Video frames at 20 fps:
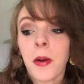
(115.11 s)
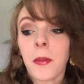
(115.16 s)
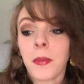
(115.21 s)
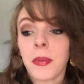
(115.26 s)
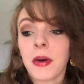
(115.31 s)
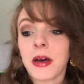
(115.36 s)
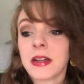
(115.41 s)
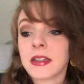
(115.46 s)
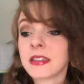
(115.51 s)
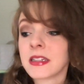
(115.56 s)

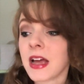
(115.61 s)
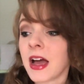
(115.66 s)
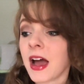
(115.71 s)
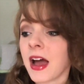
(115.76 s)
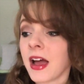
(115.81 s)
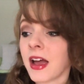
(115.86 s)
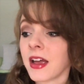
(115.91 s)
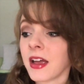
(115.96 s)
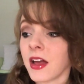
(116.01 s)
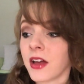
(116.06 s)
But
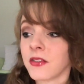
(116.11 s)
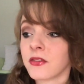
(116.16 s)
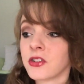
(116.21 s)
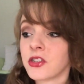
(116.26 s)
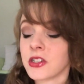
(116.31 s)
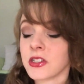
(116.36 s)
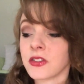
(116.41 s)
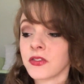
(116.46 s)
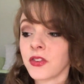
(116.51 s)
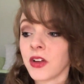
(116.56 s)
I have
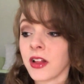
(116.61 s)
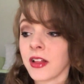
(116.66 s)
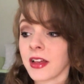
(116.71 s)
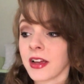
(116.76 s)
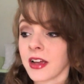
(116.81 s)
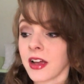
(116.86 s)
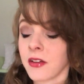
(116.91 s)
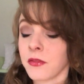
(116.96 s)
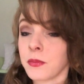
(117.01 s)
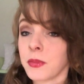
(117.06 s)
just felt
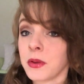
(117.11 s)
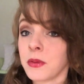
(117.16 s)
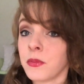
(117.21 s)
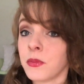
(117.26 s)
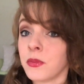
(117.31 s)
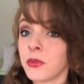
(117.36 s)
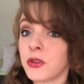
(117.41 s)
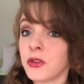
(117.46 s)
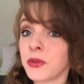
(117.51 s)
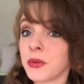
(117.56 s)
like I've
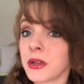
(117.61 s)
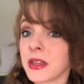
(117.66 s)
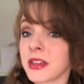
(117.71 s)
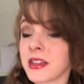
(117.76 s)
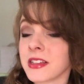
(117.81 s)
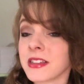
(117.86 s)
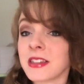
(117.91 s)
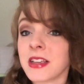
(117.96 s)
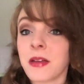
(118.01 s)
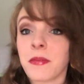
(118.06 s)
been doing
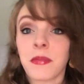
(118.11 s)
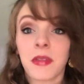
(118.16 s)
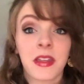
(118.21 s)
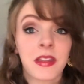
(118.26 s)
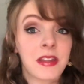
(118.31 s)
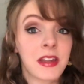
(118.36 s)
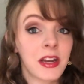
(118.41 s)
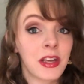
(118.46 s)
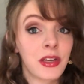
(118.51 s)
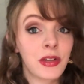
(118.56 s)
the same thing
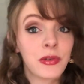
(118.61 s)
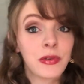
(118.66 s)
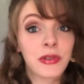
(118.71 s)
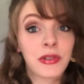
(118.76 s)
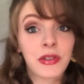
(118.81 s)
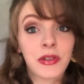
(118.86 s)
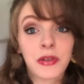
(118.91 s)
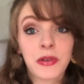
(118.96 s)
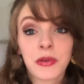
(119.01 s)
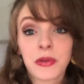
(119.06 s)
that I used
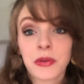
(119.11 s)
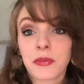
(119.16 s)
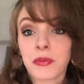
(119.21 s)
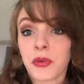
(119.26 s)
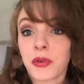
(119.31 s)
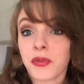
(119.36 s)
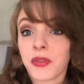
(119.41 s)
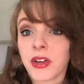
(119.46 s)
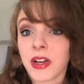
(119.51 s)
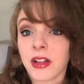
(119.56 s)
to do and
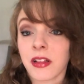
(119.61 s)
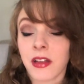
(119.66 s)
moving a